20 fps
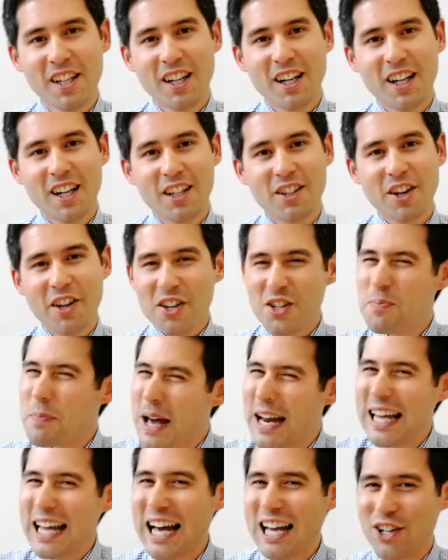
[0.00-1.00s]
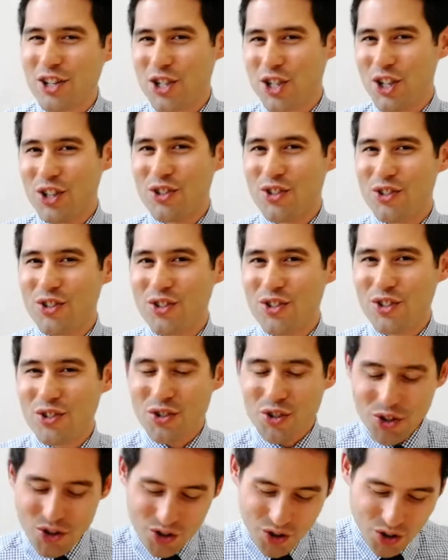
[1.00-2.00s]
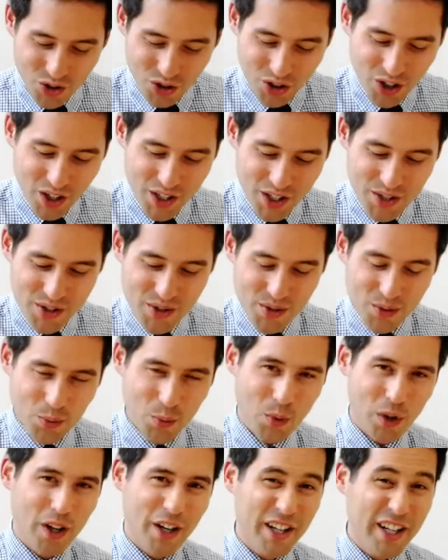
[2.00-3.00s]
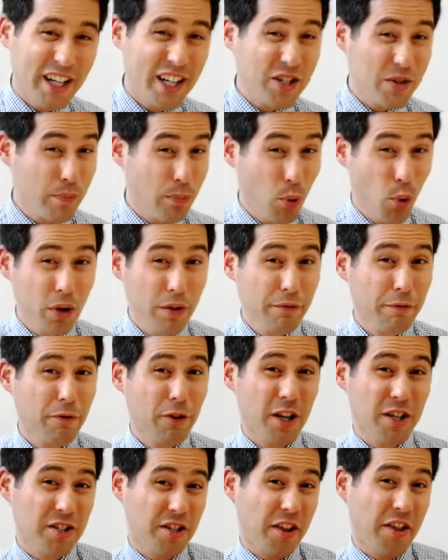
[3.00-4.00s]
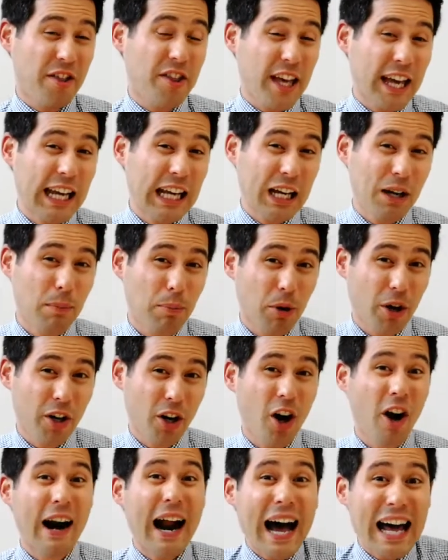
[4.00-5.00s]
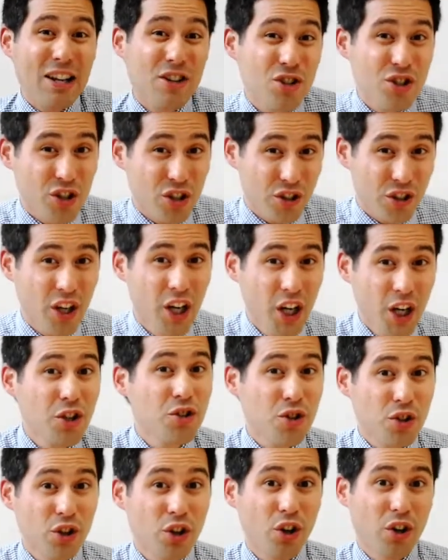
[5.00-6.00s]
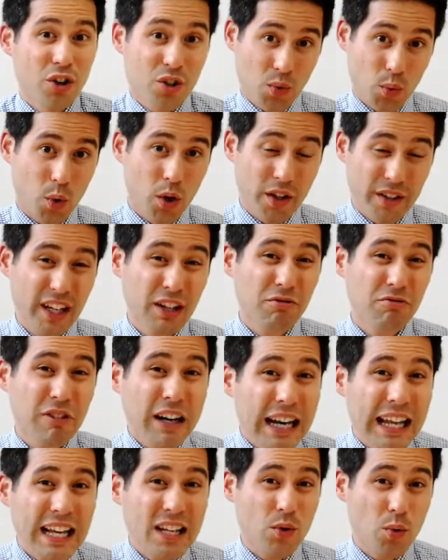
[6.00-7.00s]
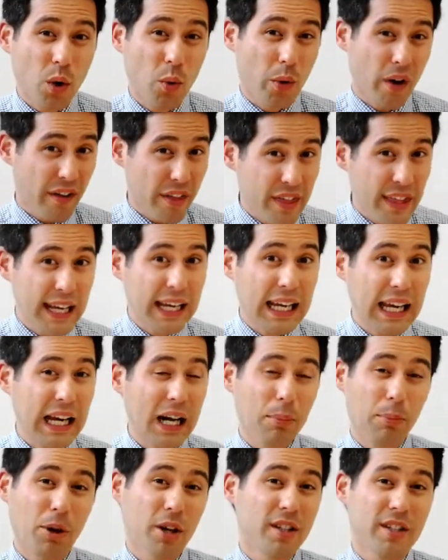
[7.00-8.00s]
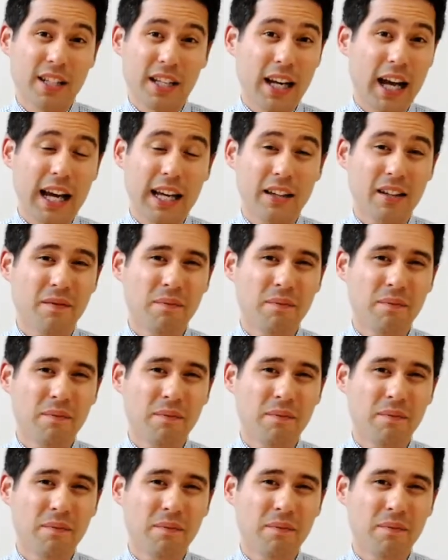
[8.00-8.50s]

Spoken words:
Now, there's many attitudes to God's word, and it's important for us to think about our attitude to God's word. That really is what we're thinking about tonight.